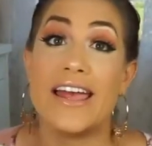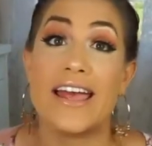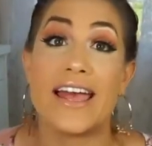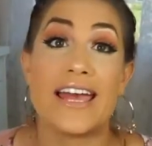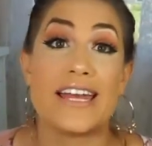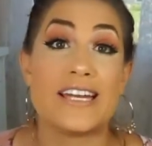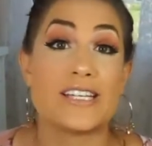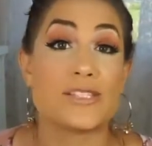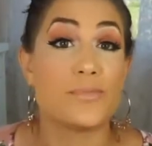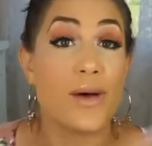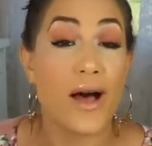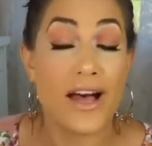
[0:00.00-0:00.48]

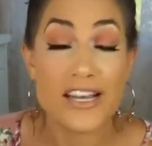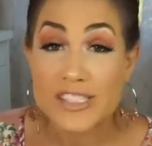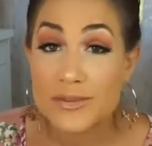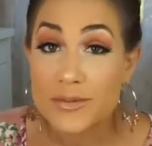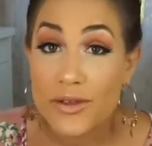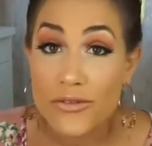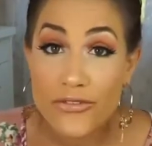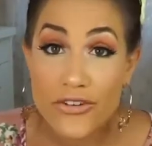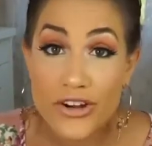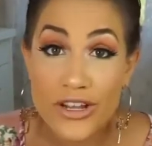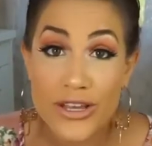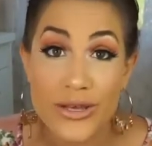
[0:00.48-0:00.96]
It is
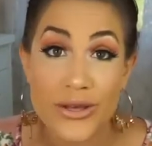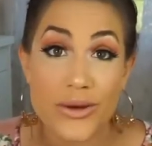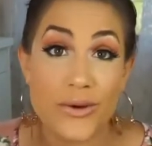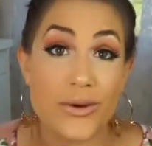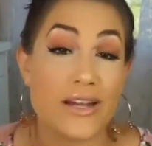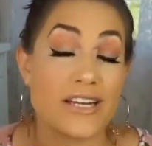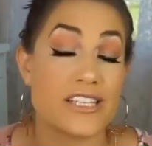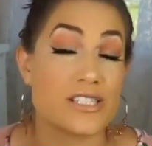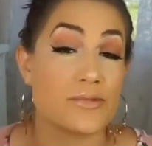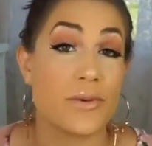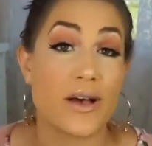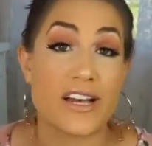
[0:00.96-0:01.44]
possible for you,
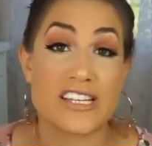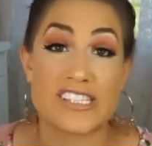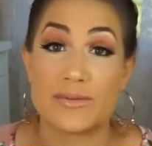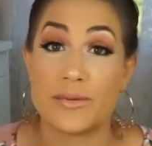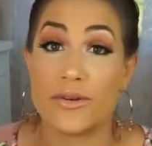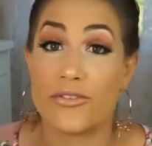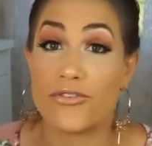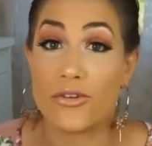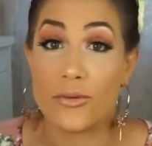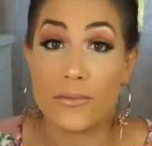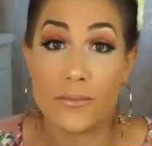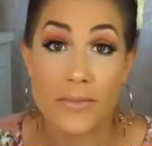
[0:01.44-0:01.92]
it is
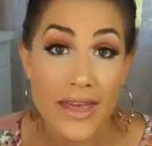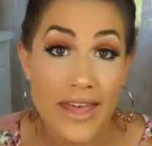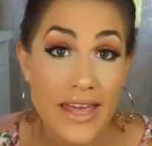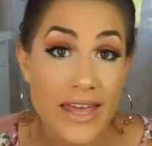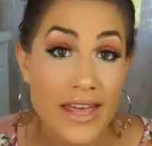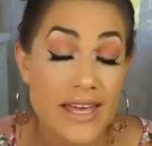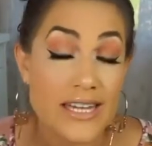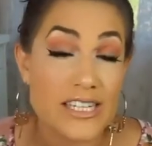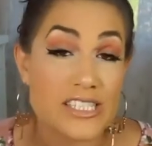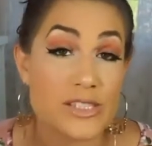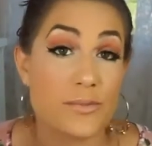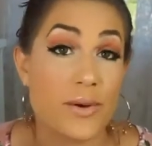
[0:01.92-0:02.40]
possible for
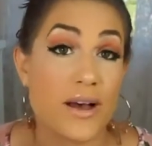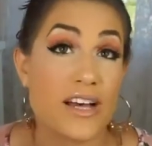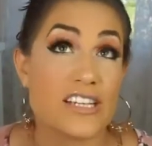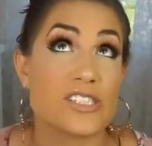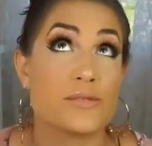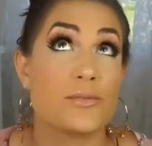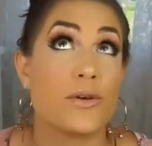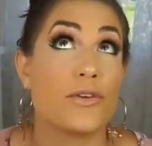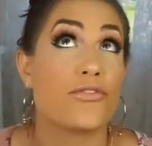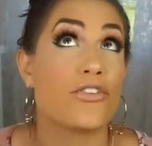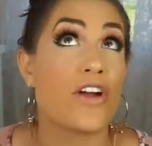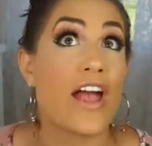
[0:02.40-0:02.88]
me, it is
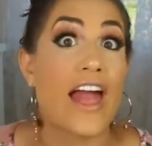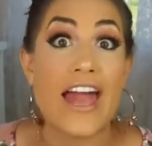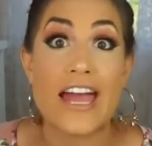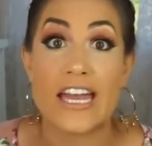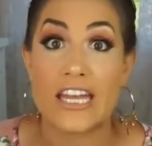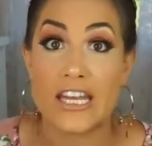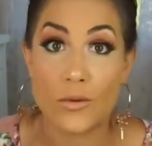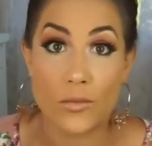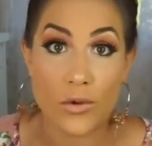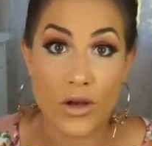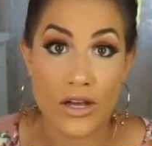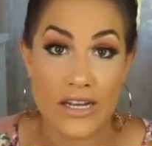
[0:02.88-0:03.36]
possible for
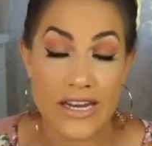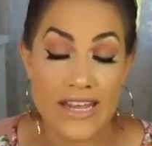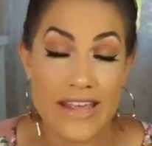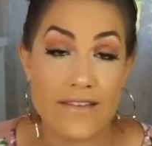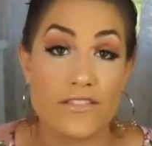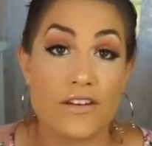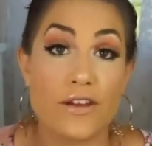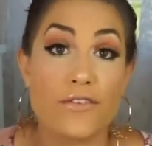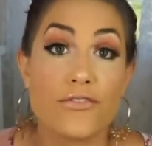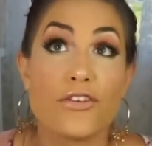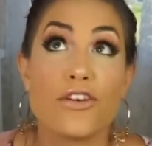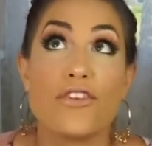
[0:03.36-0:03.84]
anyone.
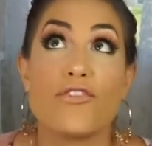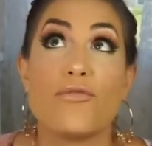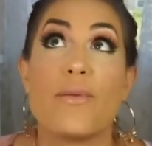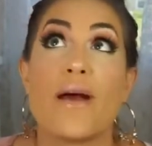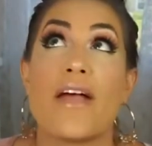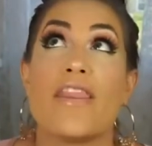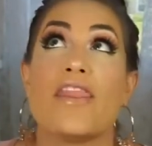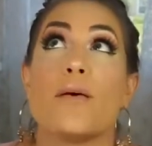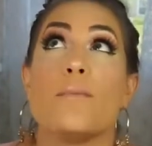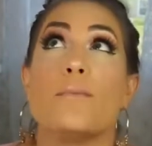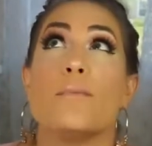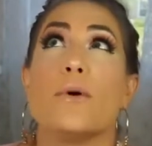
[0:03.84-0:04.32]
Even if you've
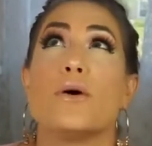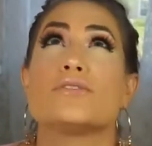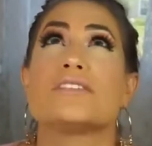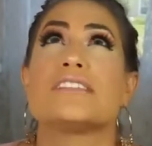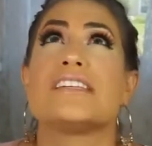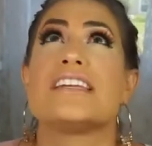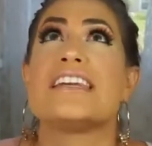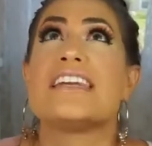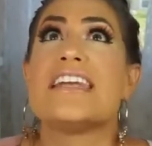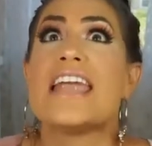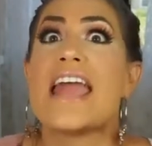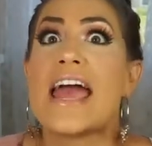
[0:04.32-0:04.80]
been the most
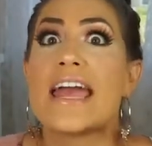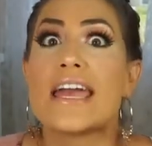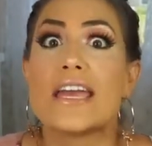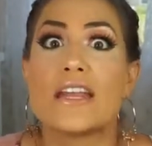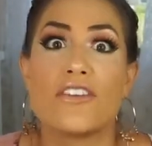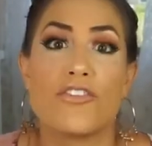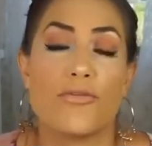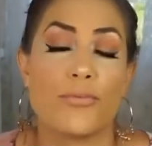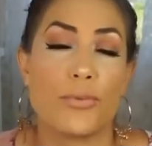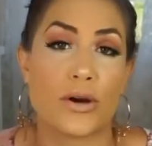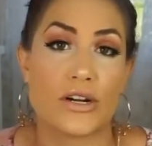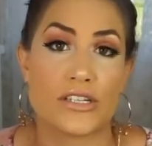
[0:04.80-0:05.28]

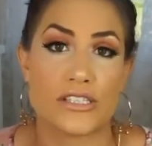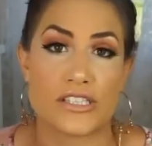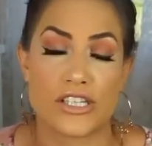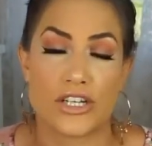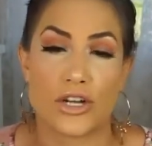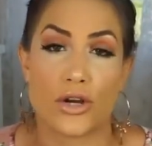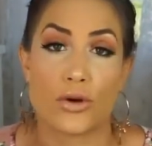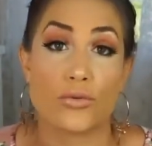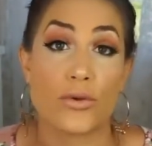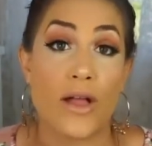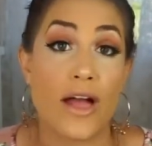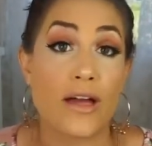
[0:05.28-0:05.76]
negative
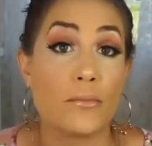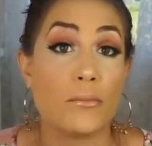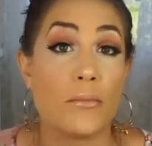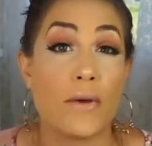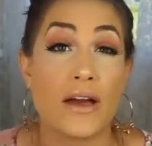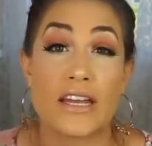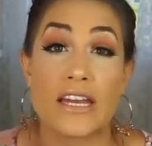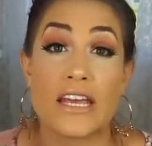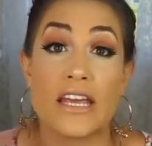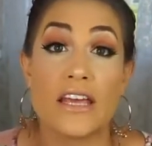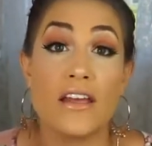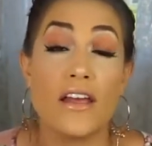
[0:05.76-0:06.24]
person around
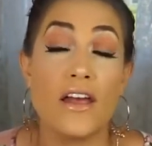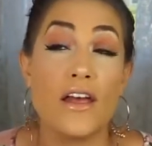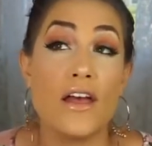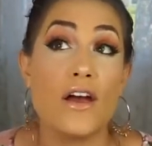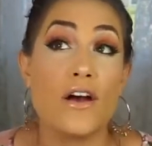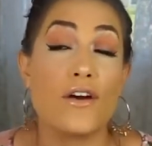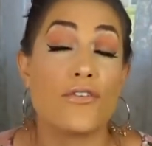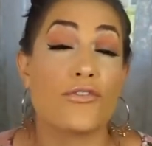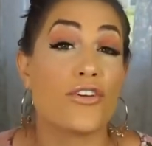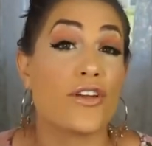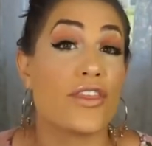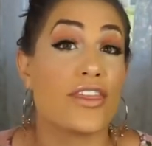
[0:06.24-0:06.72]
money
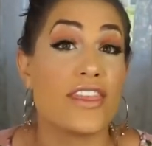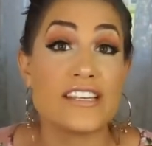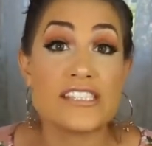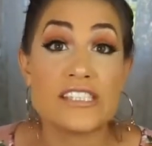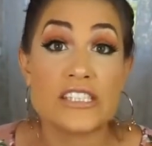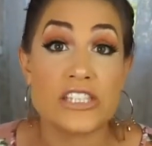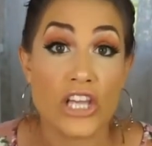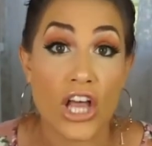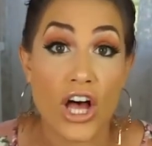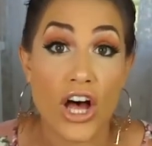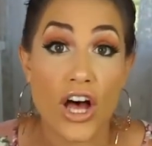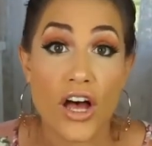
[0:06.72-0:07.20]
for
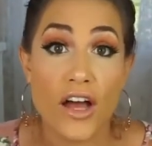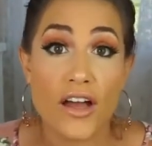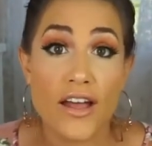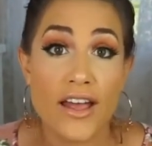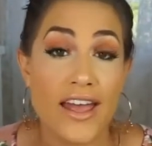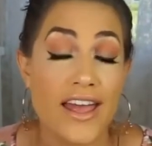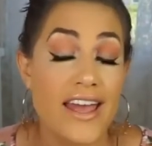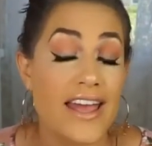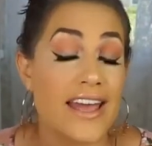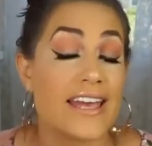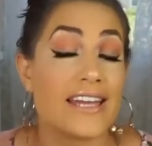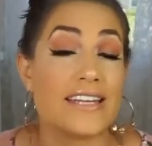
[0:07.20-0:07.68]
this
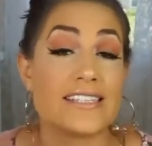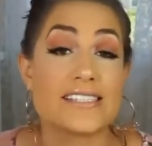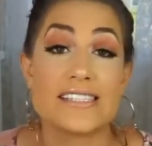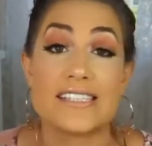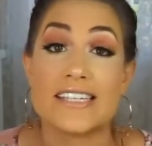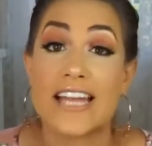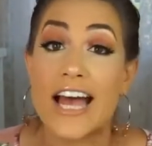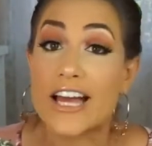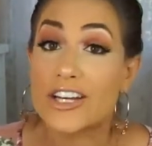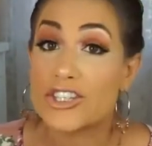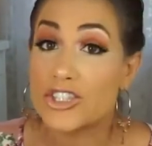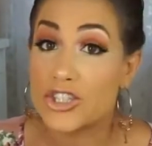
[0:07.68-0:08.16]
long, it is
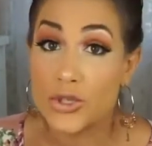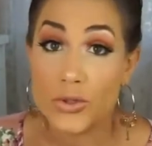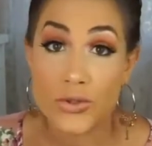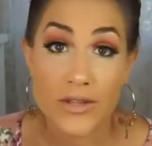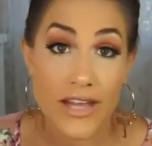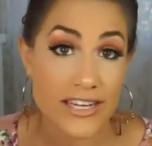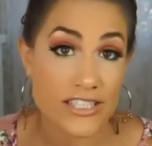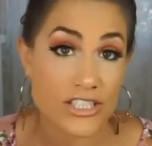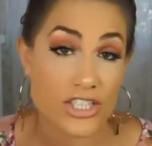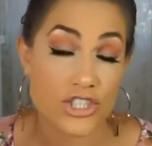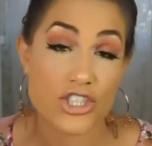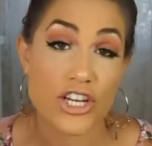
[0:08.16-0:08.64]
not too
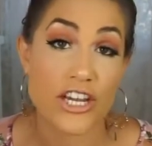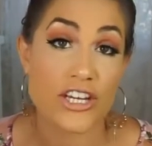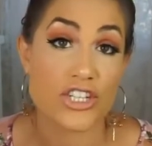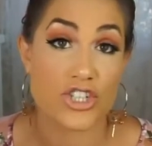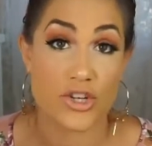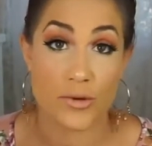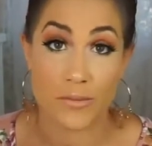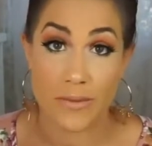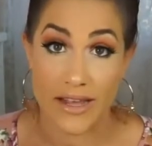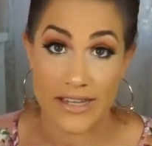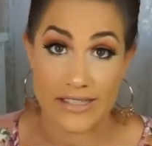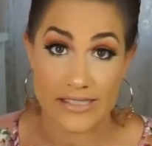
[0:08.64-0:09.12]
late to change
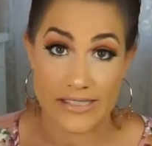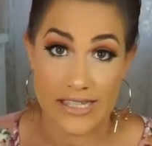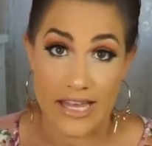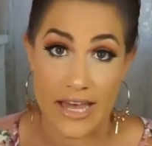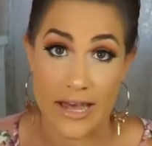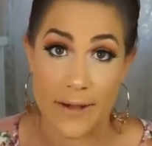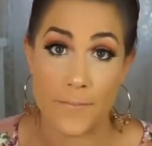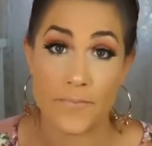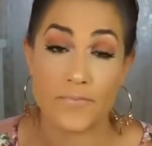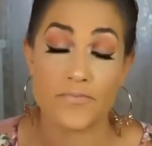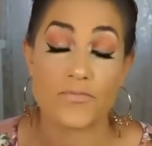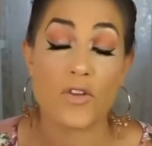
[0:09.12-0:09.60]
your
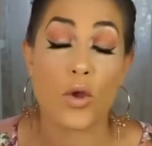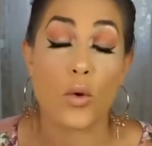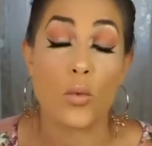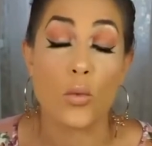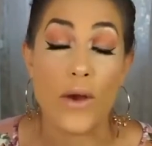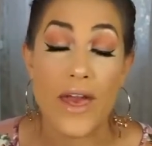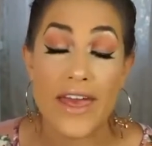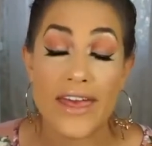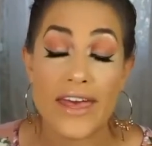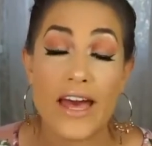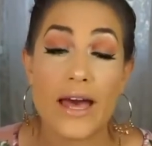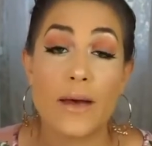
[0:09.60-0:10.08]
mindset.
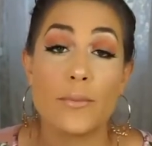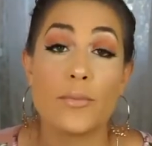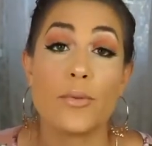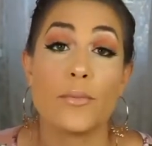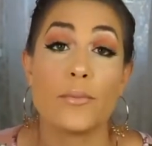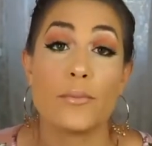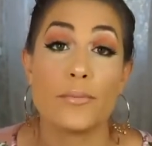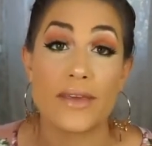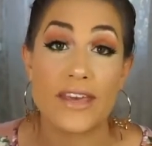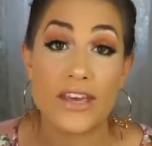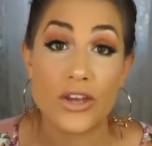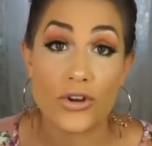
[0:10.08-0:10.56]
Wake
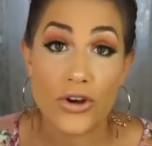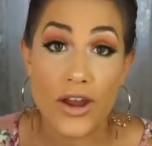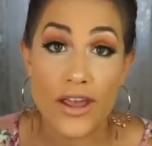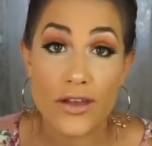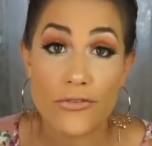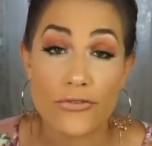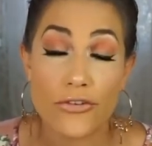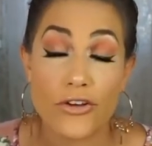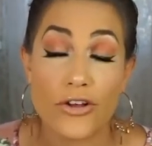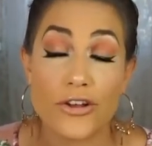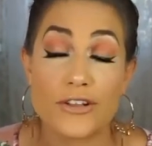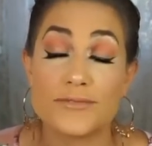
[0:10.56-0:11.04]
up, be
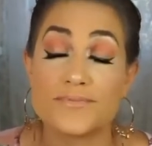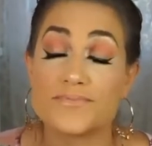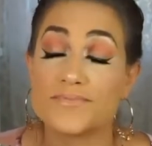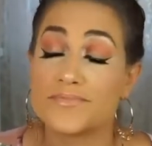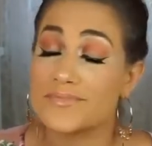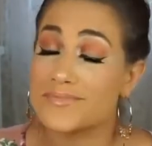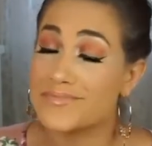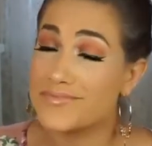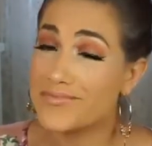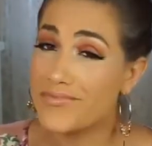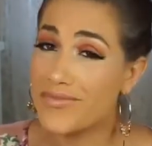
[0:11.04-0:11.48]
grateful.